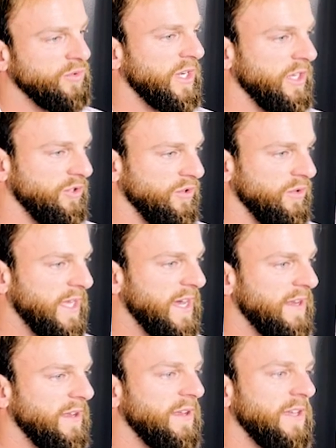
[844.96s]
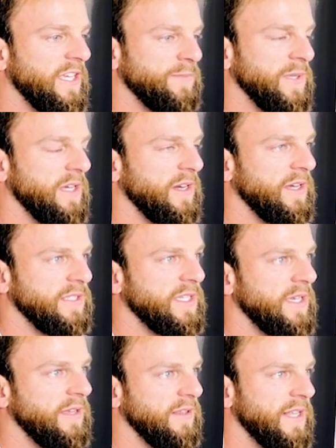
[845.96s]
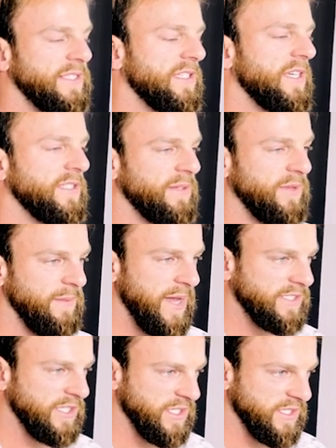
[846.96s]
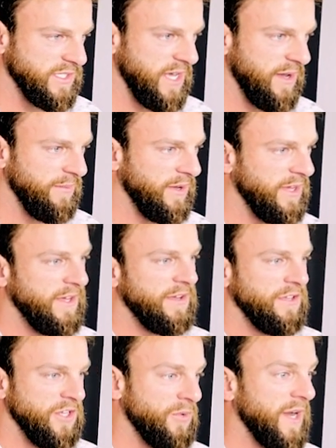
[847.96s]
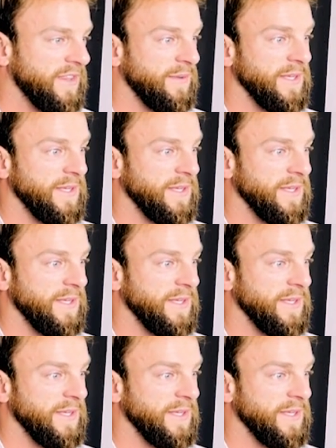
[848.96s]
you want to do that is because, let's say somebody messages them, you want them